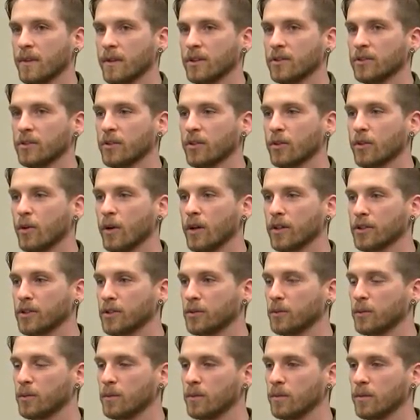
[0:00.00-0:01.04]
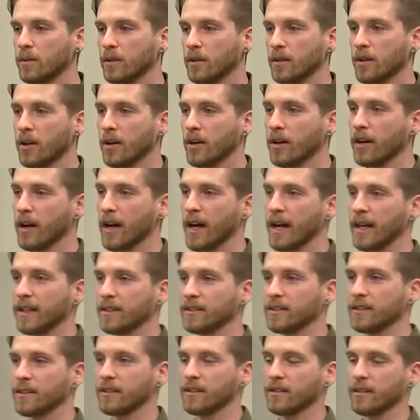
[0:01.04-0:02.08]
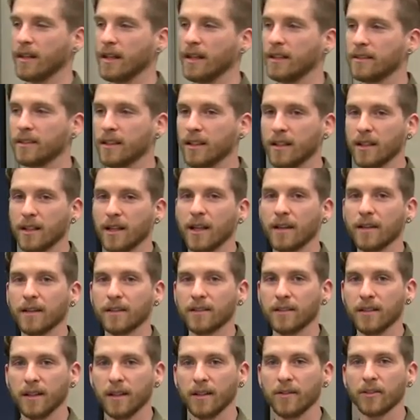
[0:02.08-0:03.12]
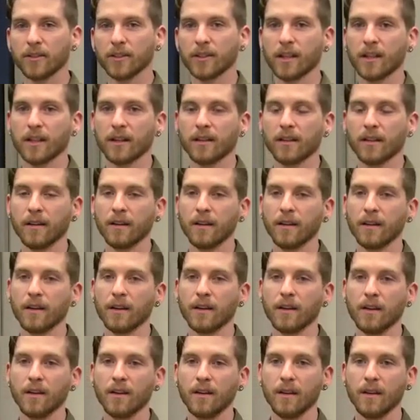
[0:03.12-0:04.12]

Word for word: So the question Kurt asked, he said that at the city recycling,